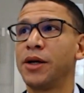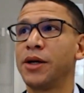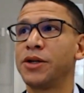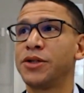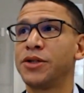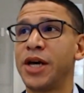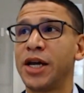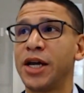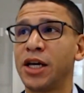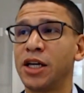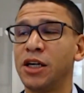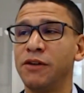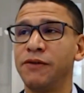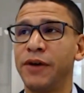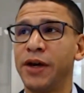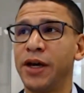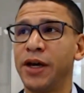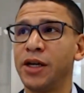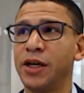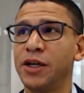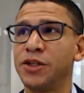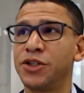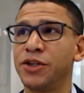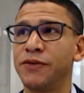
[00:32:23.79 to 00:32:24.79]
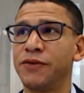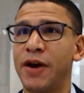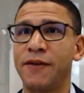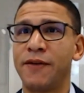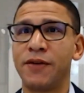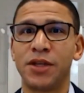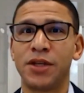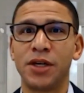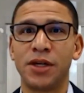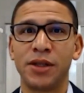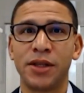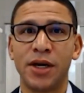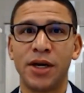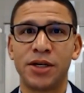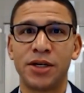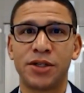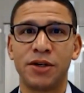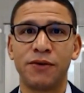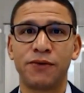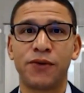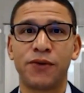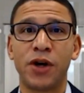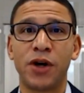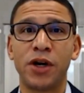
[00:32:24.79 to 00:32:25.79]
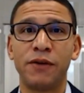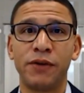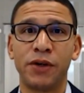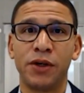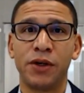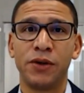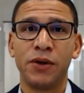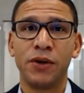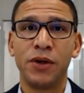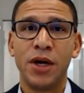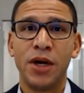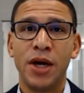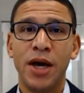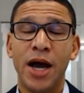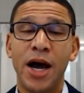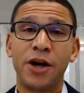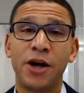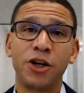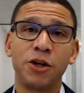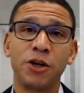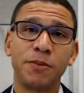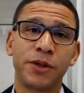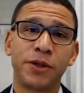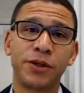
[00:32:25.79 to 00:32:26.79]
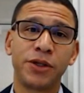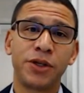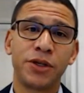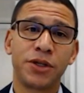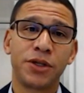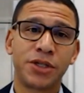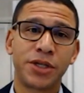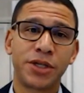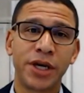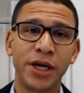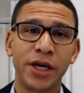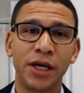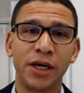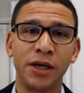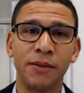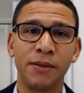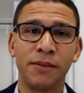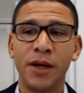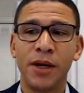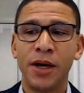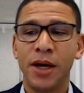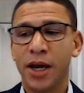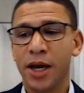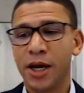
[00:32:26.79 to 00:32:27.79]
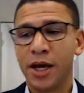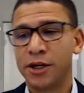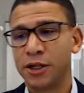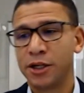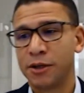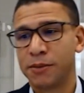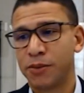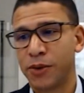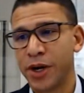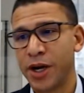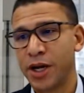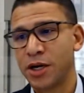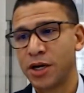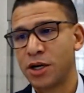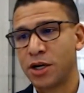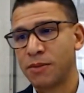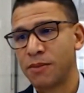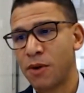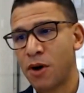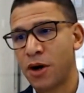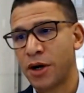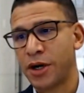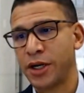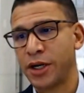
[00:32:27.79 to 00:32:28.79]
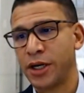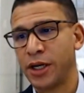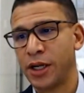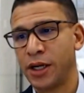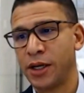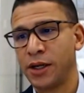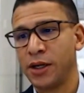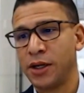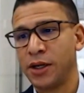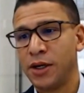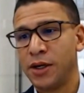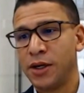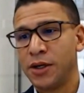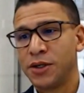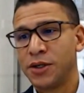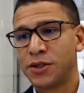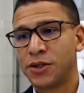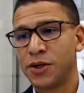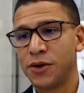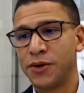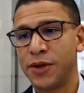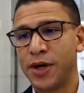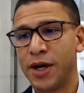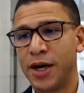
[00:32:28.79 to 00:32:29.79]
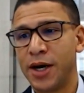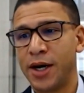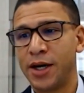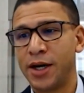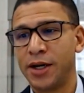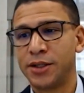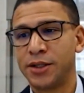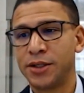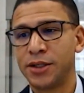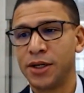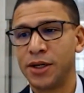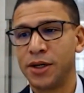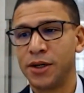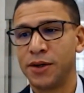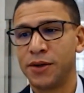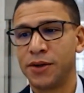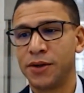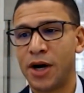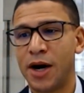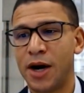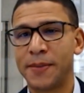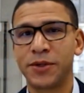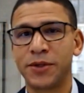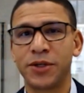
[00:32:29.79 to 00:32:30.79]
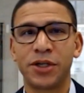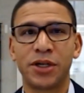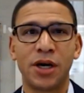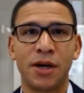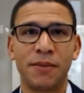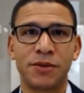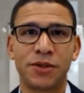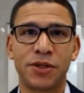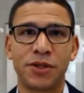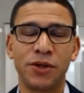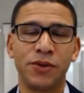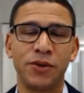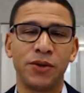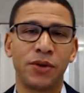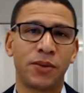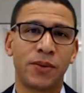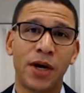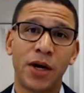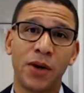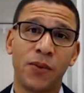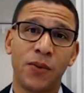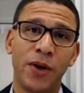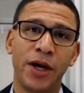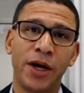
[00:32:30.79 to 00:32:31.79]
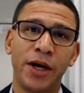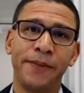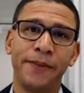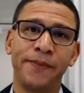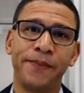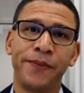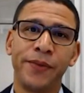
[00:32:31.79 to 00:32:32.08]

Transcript: taking advantage of everything that's in front of you? How do you build your team and your brand and your marketing so that the opportunity comes to you in the right way?